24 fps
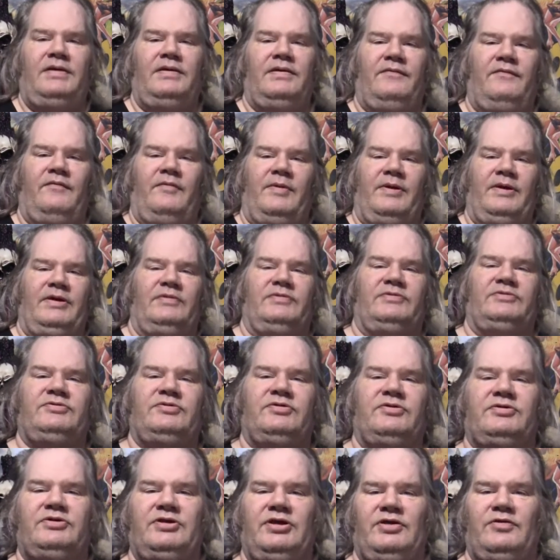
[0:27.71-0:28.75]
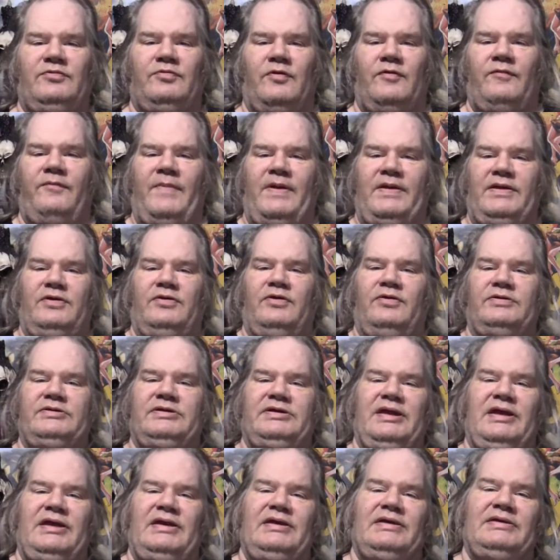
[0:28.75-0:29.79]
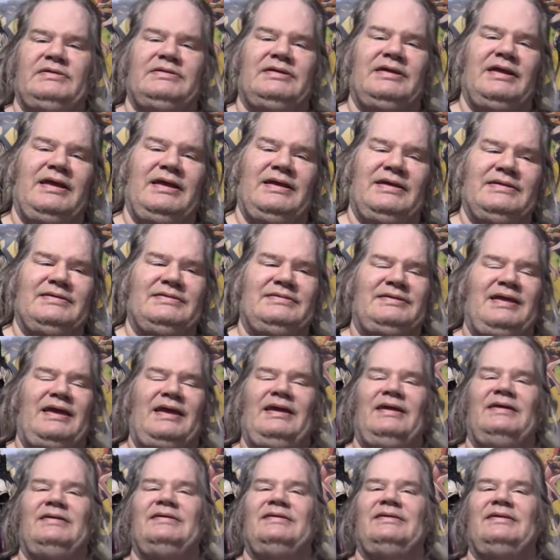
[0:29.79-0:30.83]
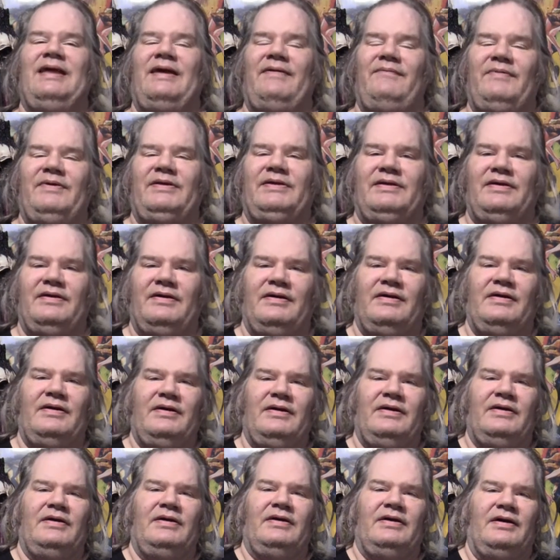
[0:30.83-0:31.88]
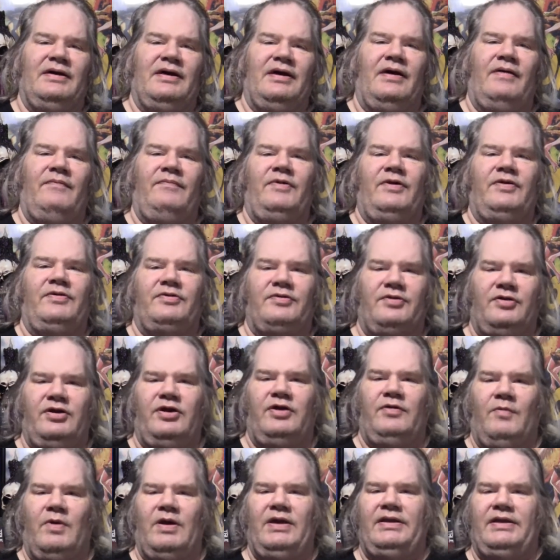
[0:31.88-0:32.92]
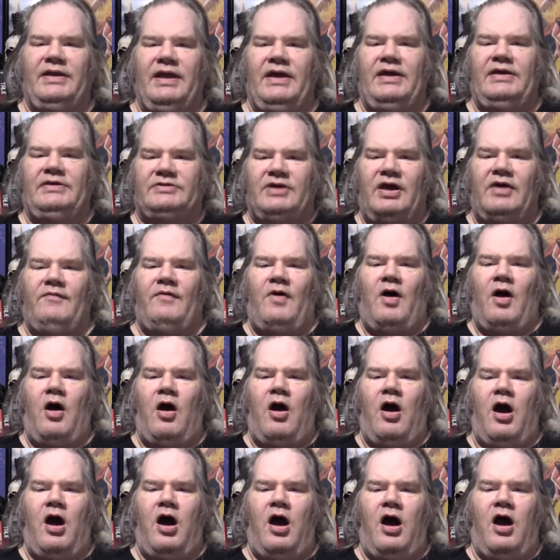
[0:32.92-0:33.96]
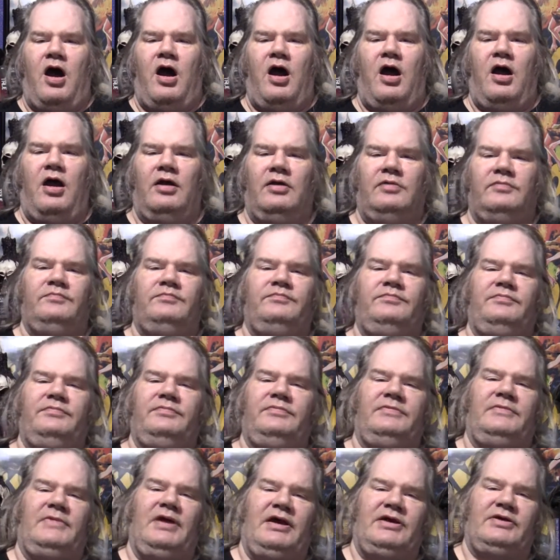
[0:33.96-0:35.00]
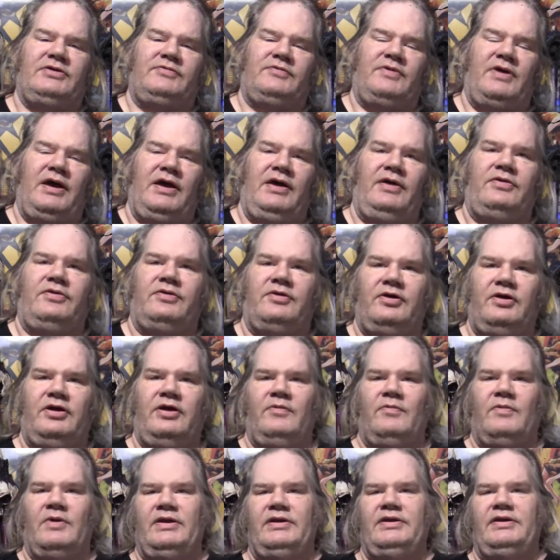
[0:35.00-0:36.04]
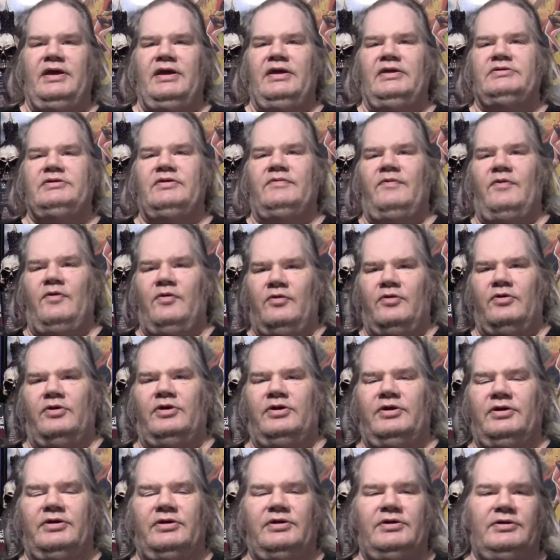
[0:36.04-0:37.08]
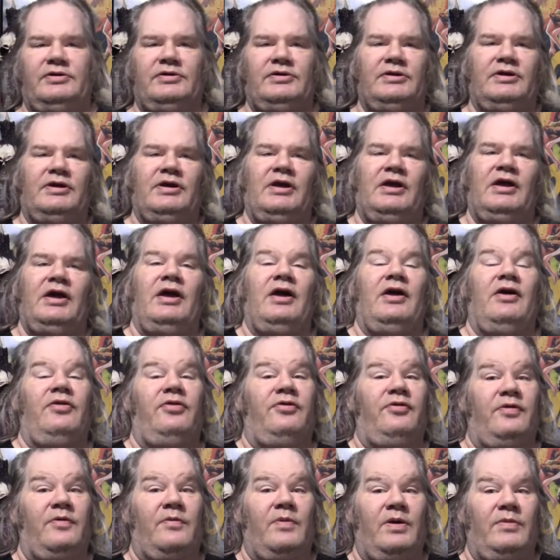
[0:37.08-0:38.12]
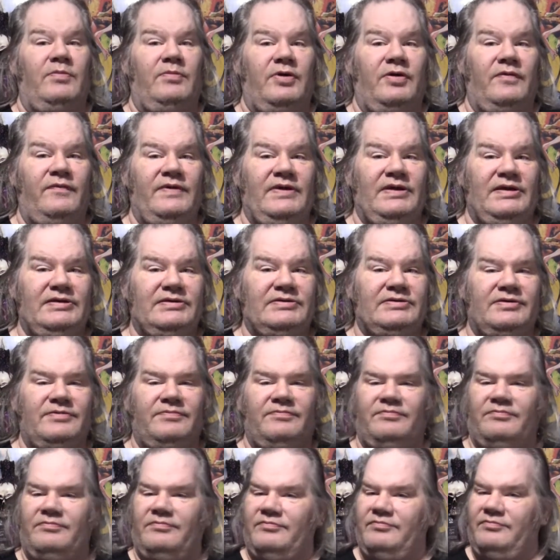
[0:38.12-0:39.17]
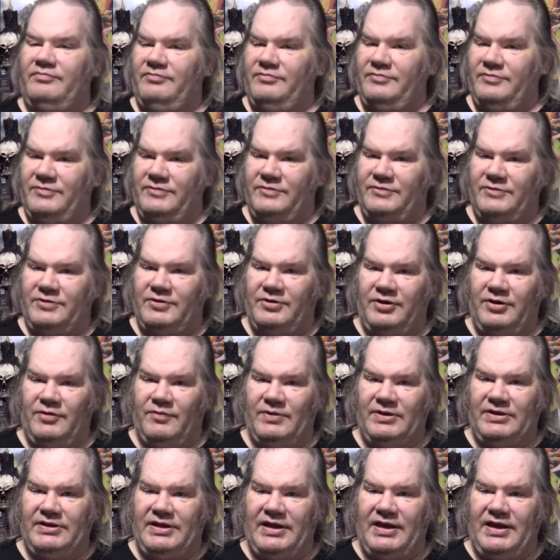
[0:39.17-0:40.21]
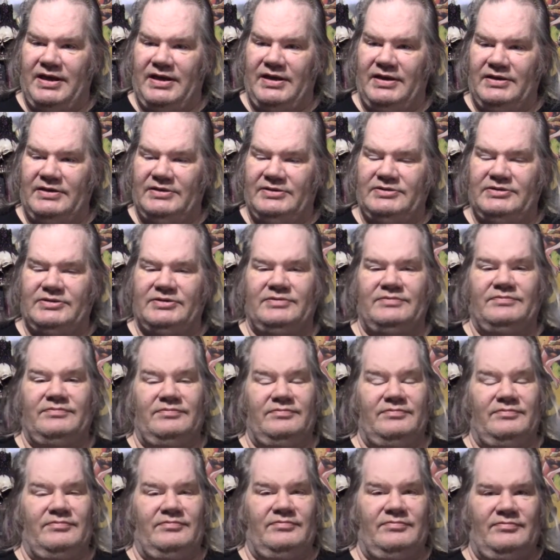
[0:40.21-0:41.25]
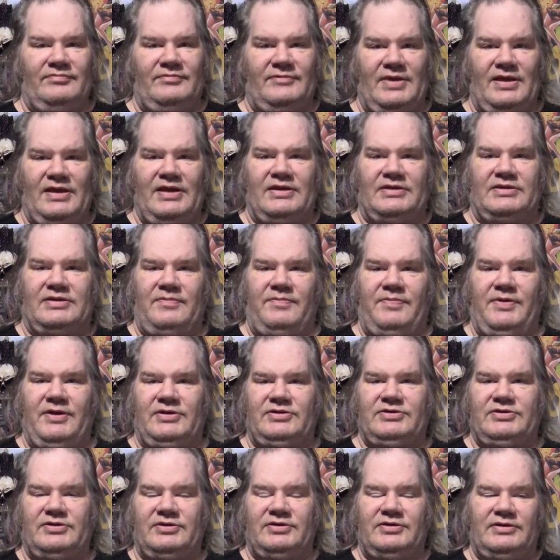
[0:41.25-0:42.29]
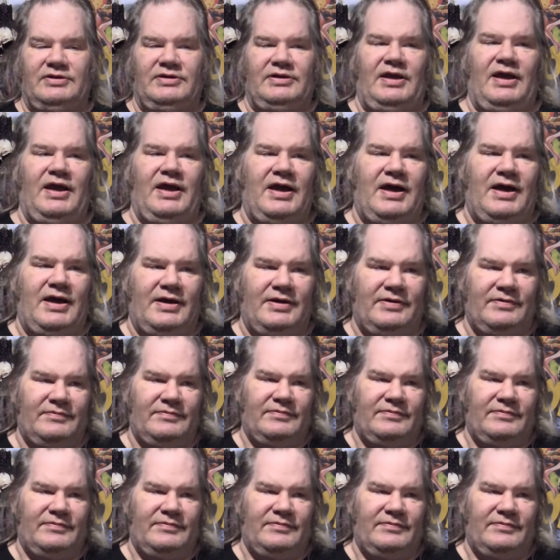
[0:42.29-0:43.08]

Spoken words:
everybody, it's 13th Wolfman. You know what today is? Today is day 11 of the 31 days of horror. That's right, 31 days of horror. 31 movies, 31 days. You get the picture, yeah.